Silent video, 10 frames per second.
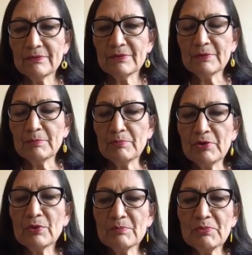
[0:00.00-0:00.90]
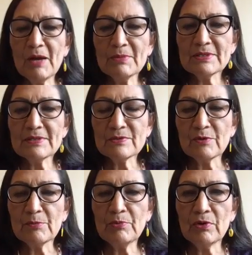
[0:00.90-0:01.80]
the Broken Promises
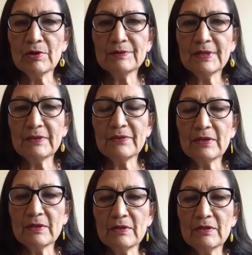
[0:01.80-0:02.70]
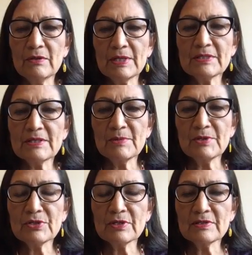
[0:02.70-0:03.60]
report that the U.S.
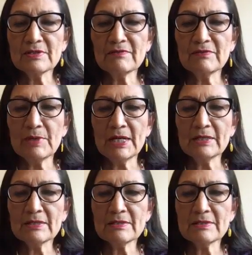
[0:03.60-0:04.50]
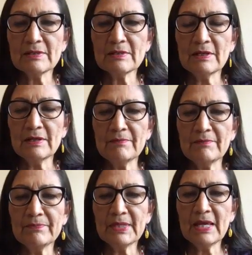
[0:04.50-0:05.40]
Commission on Civil Rights
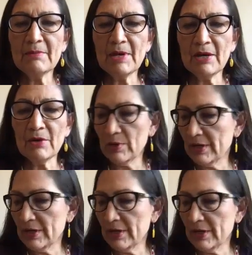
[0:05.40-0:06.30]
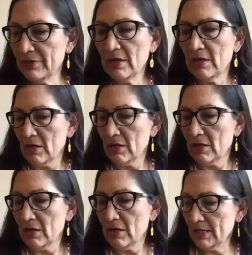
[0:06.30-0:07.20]
came out with,
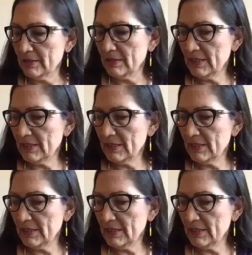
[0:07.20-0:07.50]
and